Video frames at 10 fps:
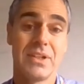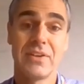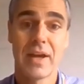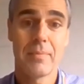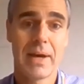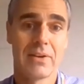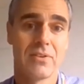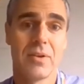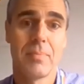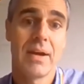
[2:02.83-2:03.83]
you know, that pat
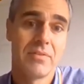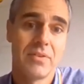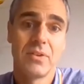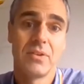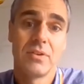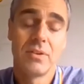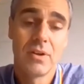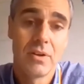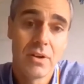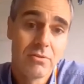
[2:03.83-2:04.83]
on the back for doing
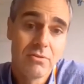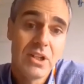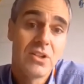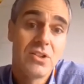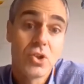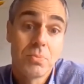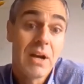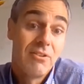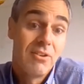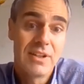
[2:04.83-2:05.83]
a, a really good job
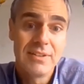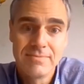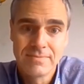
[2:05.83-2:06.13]
currently.